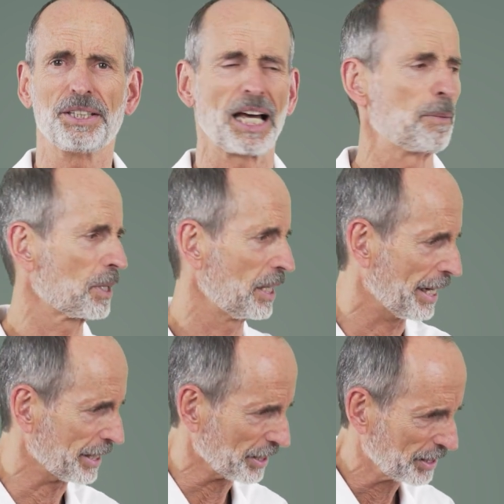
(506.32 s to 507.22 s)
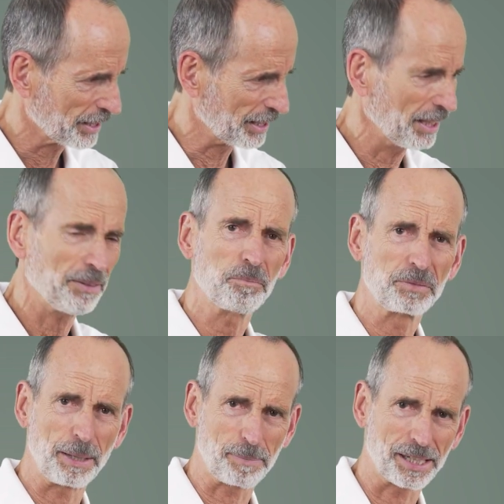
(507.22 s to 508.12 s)
You have to know that the
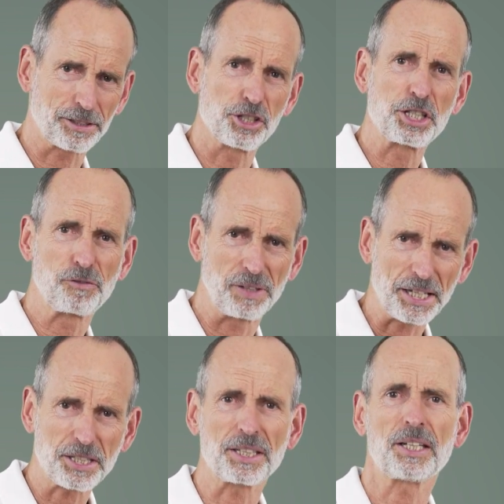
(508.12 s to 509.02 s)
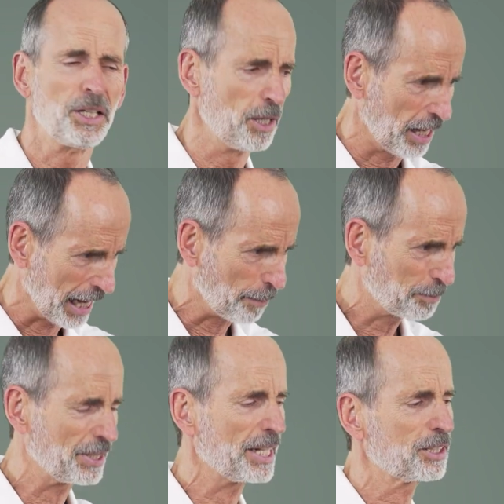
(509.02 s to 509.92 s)
cartilage in your joints,
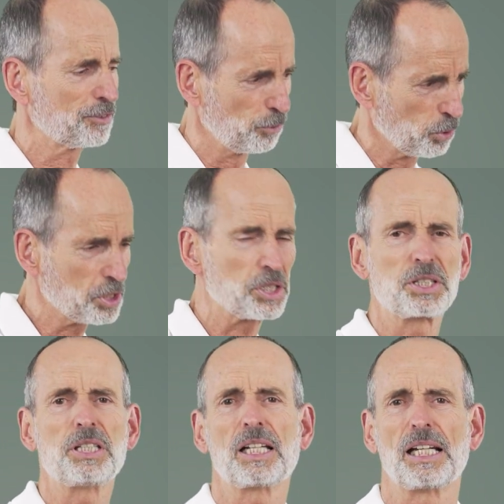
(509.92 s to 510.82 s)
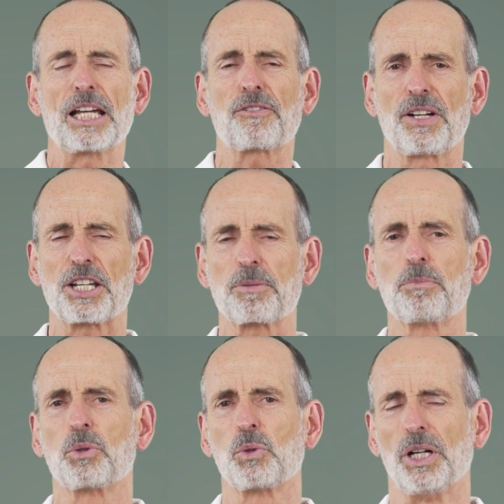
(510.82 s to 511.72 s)
which lines the contact
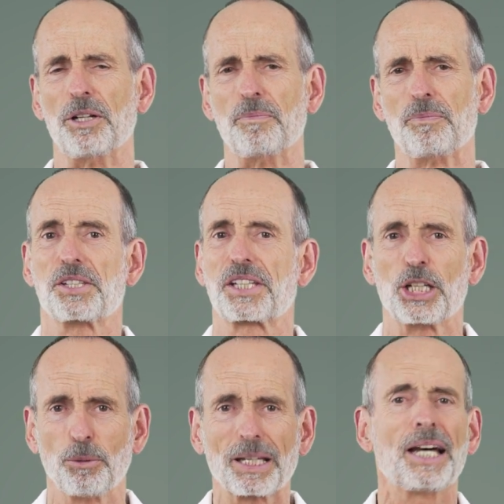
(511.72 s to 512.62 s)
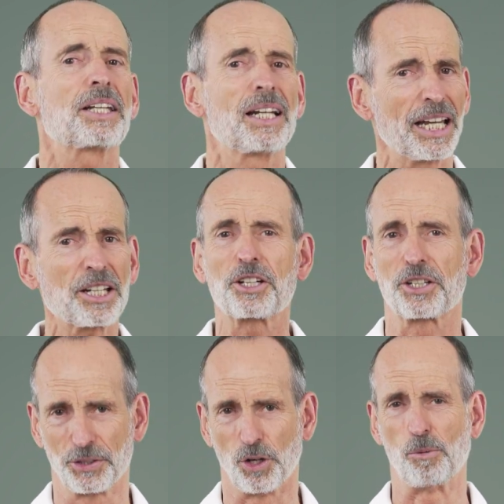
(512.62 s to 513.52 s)
surfaces of your joints, that this
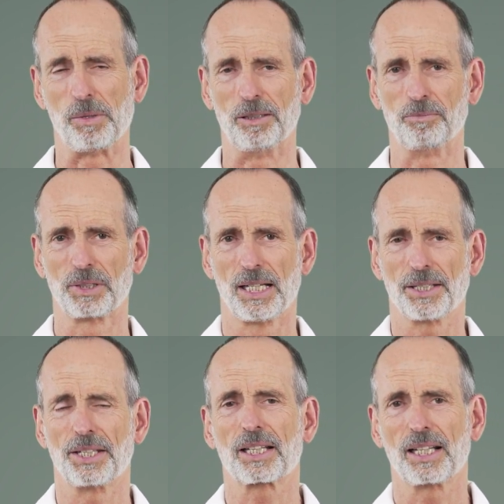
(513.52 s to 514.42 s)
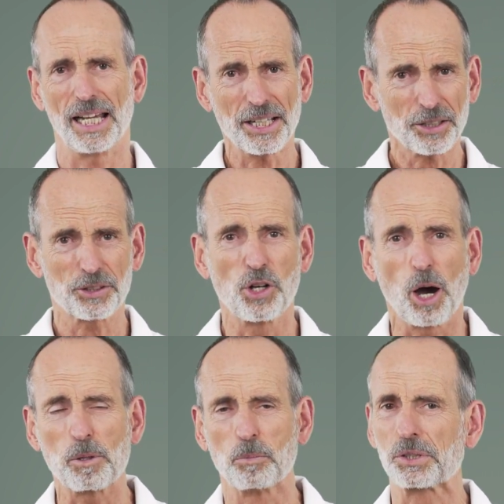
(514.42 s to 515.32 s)
cartilage has to be
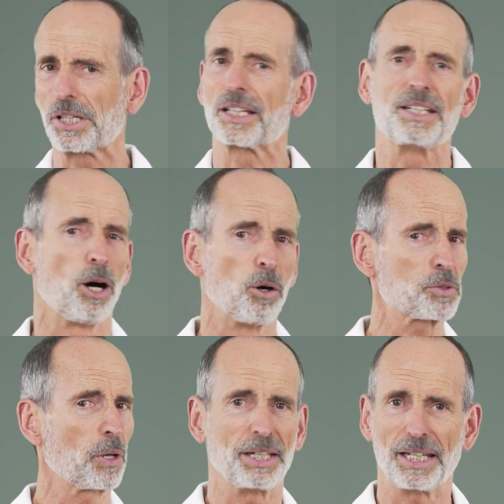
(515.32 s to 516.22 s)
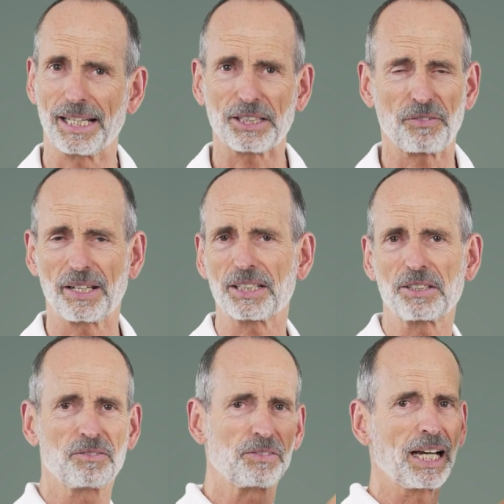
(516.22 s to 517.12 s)
nourished, the same as all the
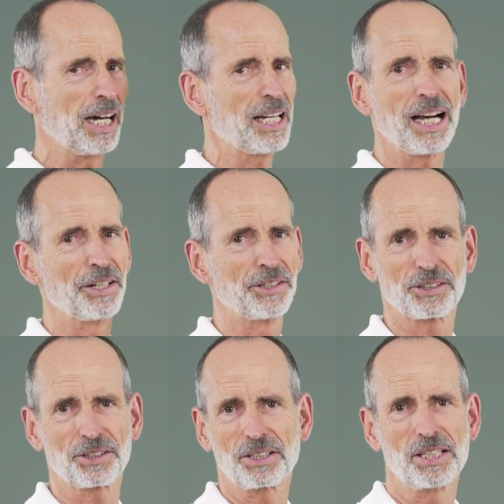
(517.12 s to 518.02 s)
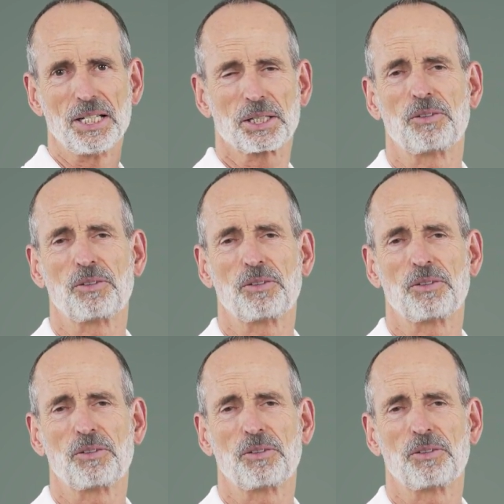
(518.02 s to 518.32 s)
other tissue in your body.